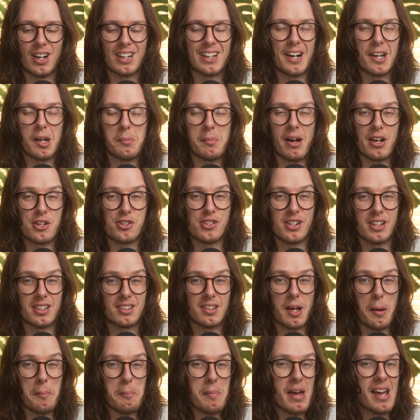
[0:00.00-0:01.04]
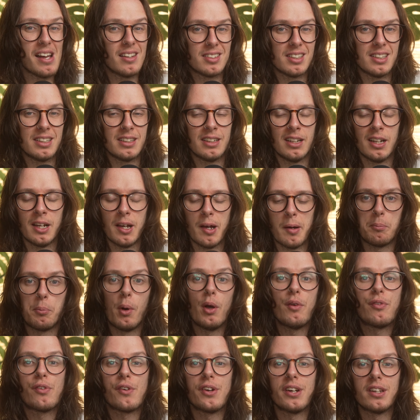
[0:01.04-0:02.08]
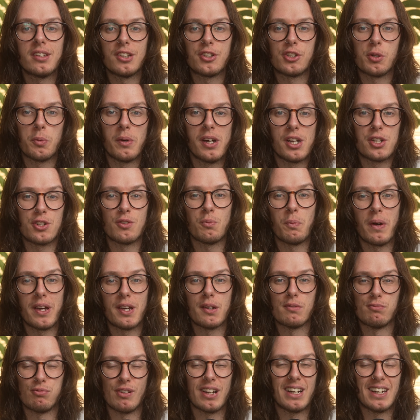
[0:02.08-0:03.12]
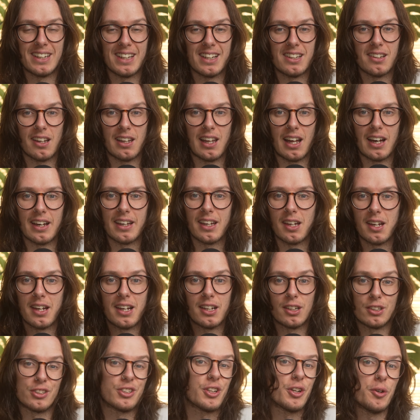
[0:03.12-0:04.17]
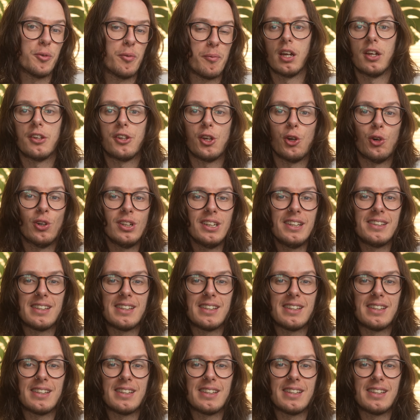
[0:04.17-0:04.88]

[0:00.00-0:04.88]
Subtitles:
can't imagine it amazing, but if you're in a situation where you really need a light, it'll do. The only